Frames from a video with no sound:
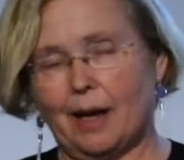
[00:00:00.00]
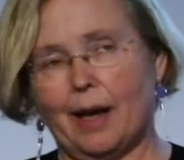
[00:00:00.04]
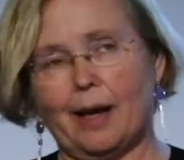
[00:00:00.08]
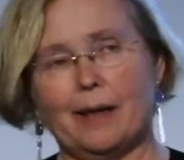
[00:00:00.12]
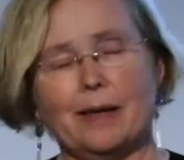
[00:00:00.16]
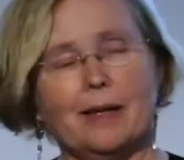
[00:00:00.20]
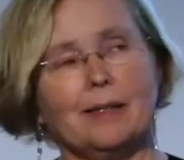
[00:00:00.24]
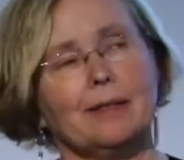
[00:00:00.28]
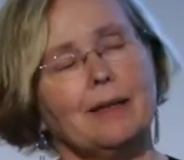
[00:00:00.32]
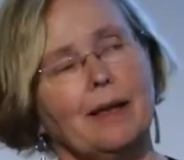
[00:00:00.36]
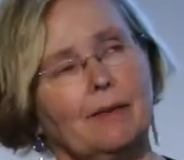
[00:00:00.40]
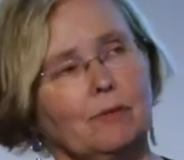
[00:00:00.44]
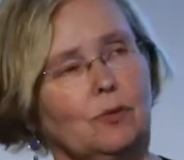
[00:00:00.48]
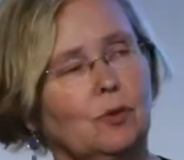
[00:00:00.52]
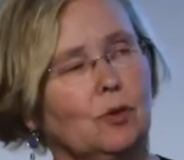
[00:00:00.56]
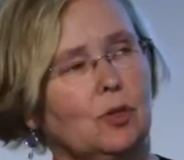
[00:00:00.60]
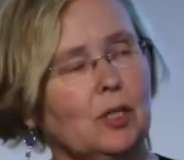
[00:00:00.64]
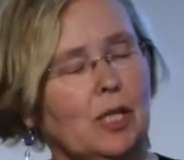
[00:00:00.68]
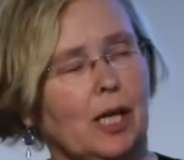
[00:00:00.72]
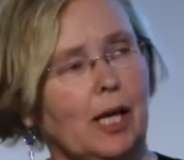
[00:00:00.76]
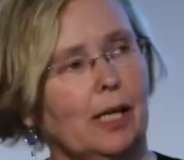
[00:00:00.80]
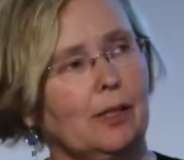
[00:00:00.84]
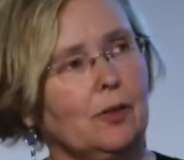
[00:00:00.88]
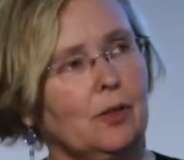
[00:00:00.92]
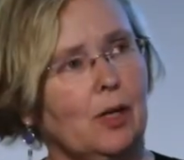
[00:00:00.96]
I just have to
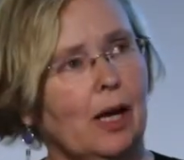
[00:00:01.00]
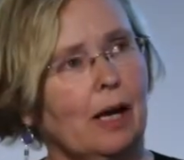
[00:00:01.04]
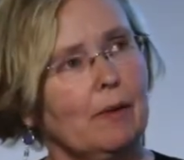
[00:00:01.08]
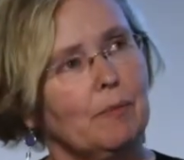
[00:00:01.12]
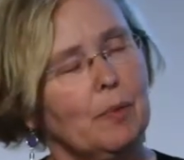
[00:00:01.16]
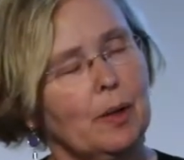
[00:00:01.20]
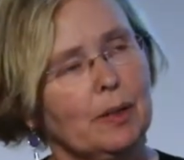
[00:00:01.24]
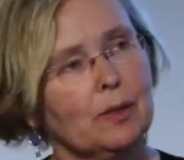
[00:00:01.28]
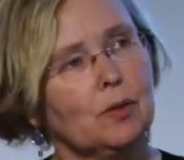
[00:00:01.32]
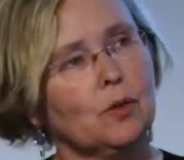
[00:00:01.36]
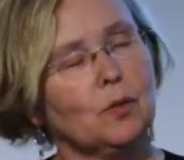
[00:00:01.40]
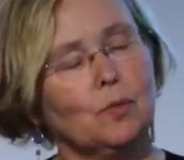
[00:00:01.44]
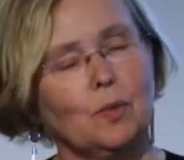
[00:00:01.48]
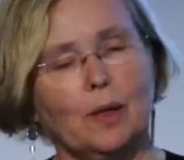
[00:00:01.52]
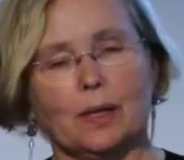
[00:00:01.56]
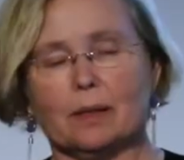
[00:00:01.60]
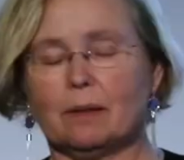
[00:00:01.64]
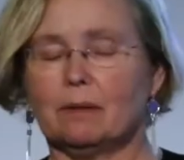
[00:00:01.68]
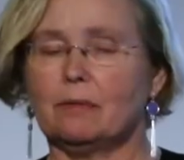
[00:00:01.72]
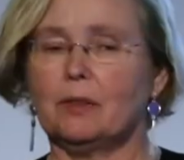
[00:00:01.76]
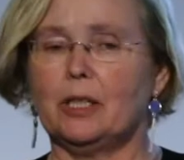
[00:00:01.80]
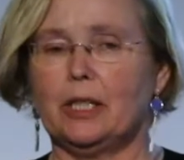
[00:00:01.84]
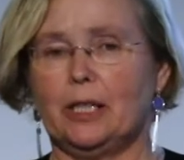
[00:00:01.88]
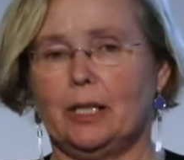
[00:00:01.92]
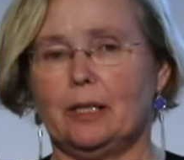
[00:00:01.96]
tell you, I went to one
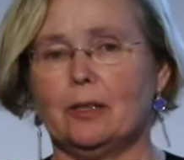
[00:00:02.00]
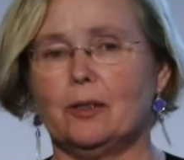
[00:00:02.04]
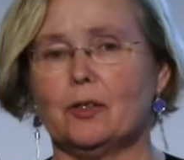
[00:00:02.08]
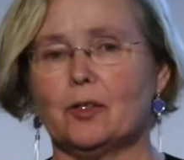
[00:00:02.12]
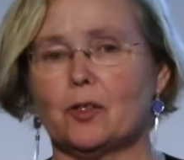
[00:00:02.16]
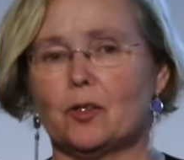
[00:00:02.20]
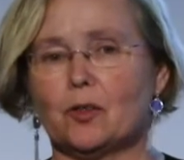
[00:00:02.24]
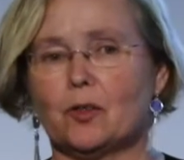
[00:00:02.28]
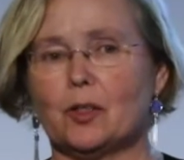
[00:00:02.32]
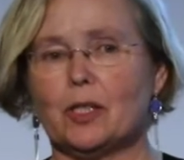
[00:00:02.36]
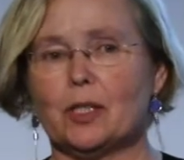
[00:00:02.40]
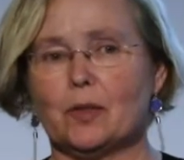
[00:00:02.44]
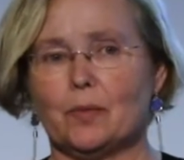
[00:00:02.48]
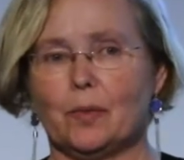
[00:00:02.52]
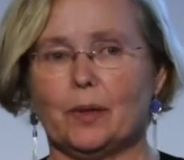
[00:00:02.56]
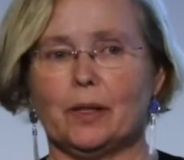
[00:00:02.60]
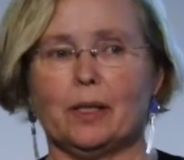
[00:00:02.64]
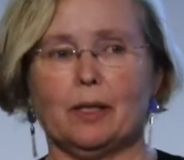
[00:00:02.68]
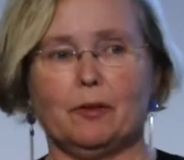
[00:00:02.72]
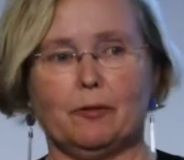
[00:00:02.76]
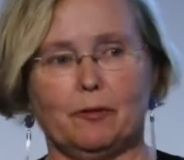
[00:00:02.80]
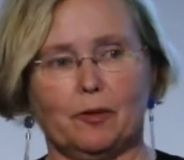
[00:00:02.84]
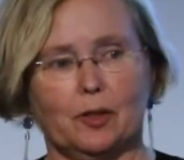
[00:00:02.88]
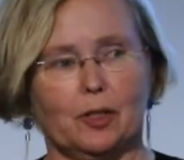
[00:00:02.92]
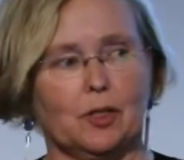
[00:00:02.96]
of the industries when
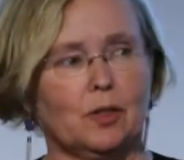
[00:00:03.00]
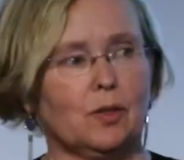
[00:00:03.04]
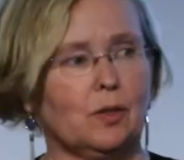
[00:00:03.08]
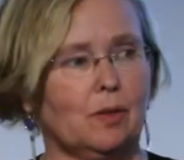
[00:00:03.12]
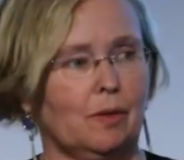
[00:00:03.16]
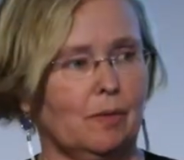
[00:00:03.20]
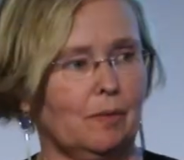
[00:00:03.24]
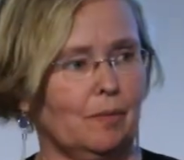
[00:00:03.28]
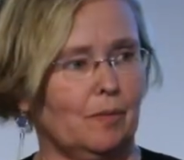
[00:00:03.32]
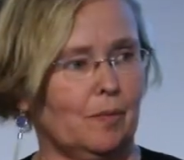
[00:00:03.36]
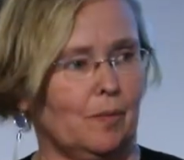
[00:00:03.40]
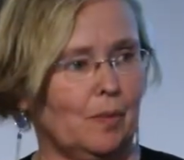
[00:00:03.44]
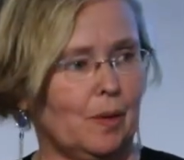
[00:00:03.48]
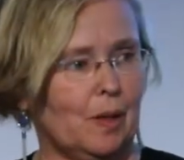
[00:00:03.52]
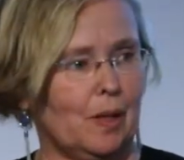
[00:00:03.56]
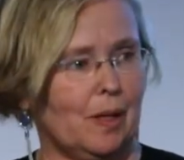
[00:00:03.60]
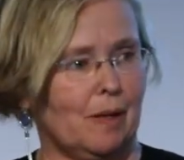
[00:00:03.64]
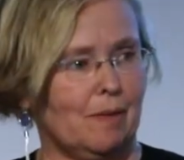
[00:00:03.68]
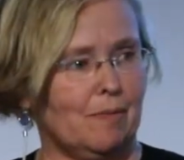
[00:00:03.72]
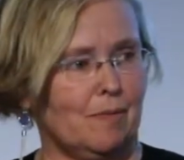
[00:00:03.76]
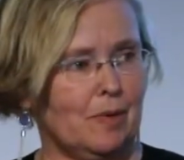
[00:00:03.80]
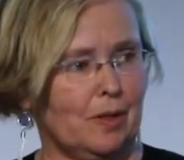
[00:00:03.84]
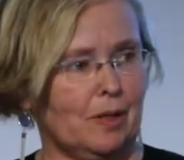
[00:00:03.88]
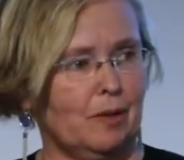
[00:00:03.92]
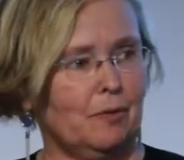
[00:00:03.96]
they first
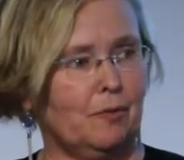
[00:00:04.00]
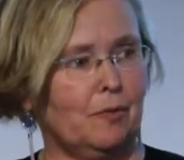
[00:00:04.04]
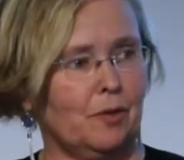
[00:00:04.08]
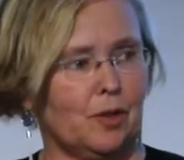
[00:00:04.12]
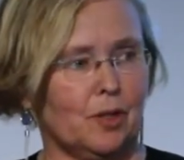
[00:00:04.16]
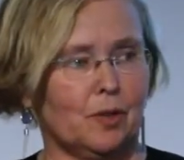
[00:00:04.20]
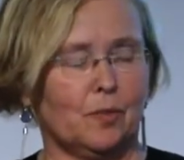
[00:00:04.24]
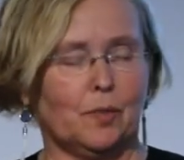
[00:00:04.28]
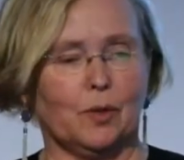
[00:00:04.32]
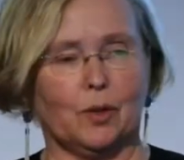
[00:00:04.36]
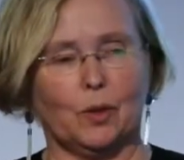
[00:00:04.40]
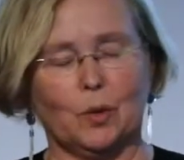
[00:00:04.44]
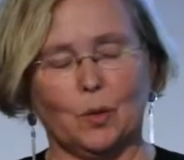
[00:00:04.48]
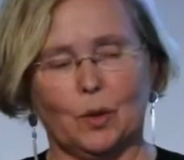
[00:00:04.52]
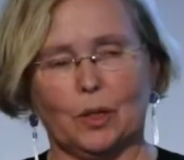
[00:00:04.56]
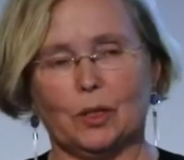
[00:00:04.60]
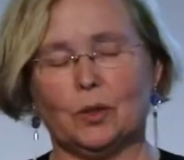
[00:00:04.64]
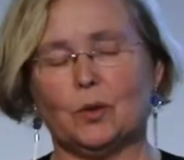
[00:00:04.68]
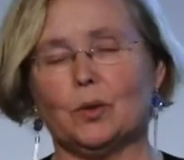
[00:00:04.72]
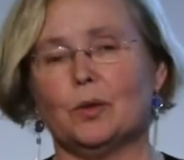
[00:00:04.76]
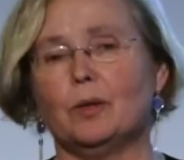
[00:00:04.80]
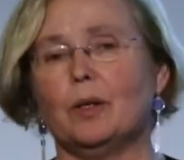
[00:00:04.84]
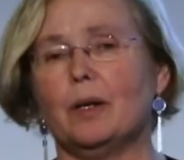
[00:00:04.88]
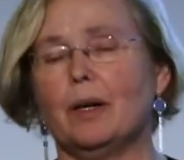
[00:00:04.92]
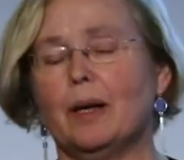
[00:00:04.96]
were going
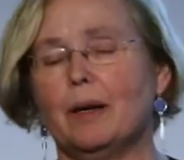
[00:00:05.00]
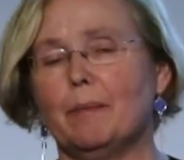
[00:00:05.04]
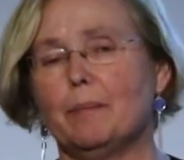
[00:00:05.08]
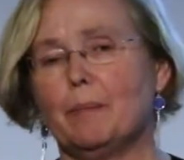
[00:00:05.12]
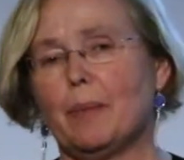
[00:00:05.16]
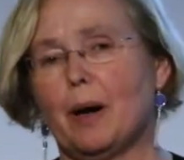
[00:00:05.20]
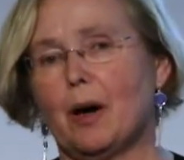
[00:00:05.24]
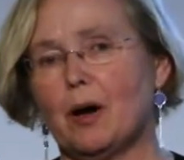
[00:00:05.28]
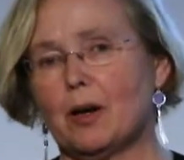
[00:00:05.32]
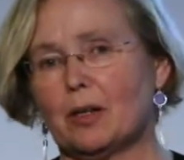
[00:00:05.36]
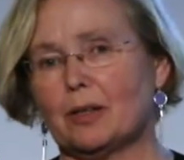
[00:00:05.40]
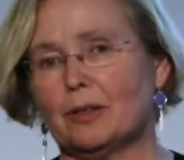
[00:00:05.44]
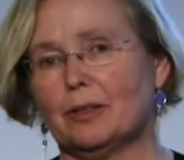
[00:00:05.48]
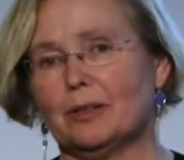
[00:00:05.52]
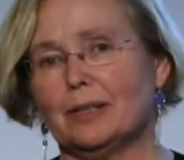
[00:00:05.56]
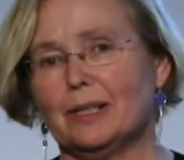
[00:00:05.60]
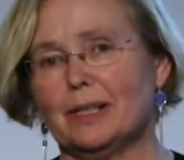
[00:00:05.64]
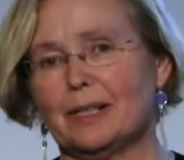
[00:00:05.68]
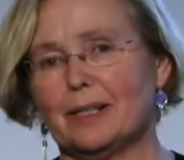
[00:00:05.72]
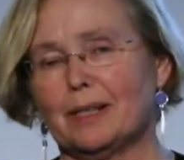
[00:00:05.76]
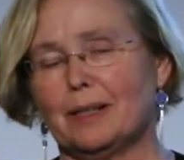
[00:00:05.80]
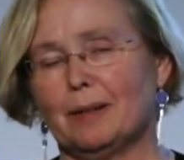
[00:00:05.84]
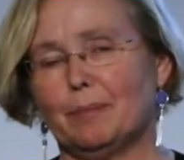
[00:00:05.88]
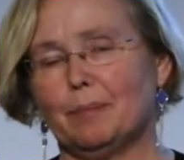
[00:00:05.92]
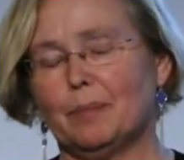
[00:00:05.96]
to embark on
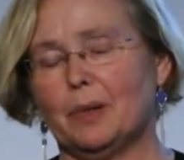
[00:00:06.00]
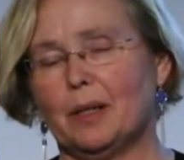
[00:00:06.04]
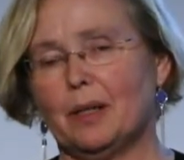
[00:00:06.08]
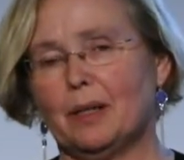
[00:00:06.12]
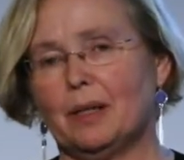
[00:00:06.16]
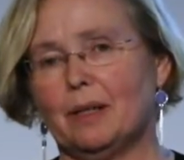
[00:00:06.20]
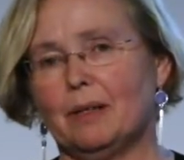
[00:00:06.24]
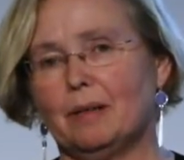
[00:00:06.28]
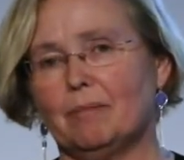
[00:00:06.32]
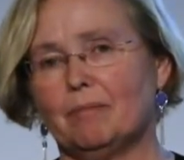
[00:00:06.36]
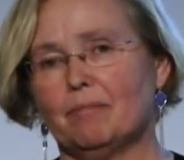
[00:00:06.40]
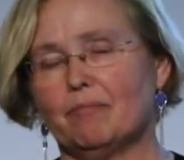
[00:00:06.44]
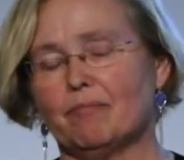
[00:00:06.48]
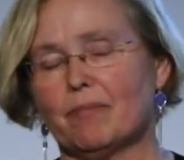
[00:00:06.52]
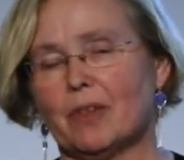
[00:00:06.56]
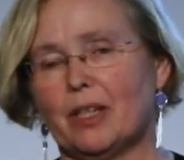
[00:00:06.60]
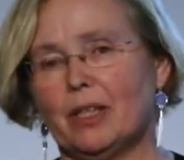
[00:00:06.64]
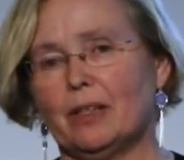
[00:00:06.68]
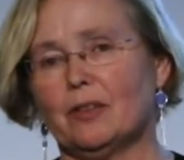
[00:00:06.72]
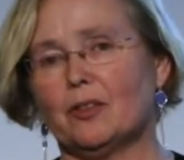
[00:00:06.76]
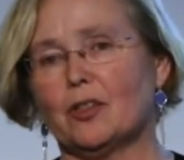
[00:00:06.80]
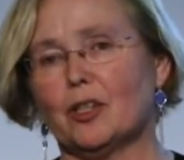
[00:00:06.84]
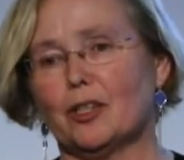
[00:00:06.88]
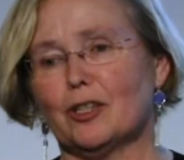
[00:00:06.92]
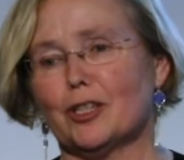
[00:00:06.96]
this
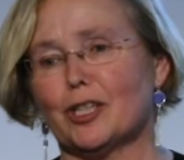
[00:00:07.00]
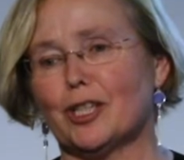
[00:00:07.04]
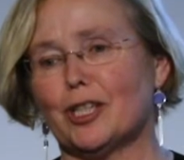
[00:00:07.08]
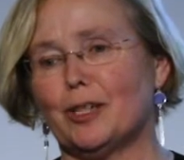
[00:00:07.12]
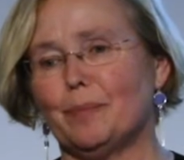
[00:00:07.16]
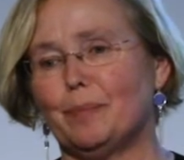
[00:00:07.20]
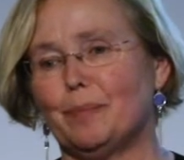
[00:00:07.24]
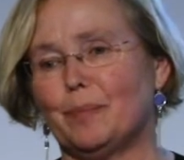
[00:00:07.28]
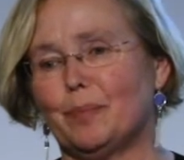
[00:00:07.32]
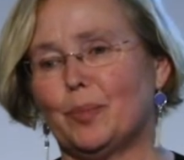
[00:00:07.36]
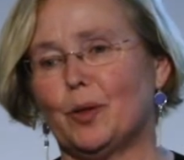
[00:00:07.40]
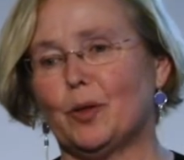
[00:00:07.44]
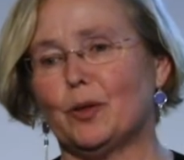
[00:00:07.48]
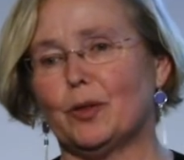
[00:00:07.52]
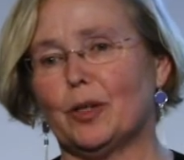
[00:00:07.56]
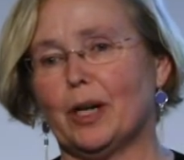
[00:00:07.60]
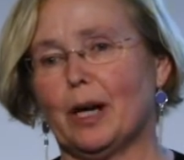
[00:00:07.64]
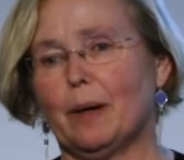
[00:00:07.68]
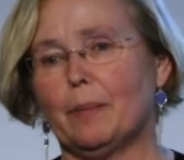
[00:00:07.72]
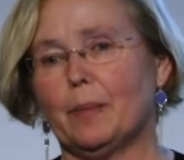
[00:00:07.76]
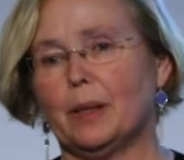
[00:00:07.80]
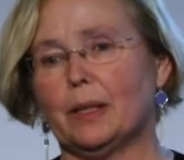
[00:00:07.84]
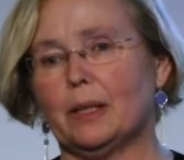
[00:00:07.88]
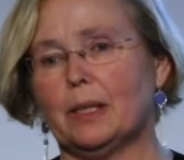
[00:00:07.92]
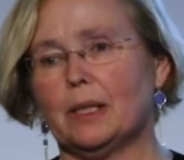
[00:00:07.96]
internship
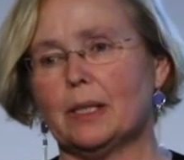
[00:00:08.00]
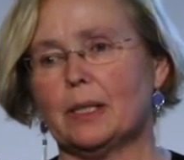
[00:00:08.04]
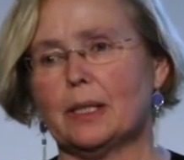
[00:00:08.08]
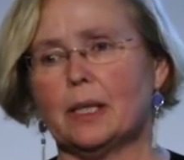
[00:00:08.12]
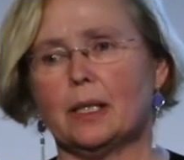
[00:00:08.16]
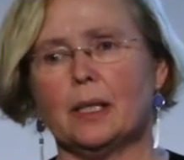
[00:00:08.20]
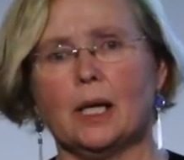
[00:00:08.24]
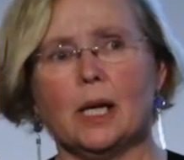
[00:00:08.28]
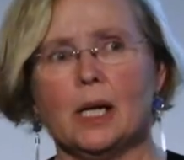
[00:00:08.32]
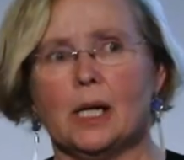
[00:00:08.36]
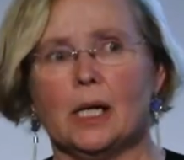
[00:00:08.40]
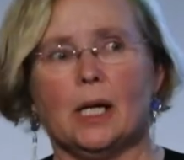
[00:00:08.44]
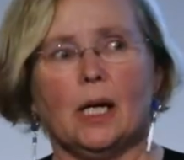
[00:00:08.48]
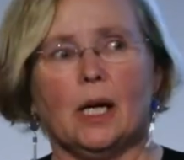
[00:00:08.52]
program, and they said,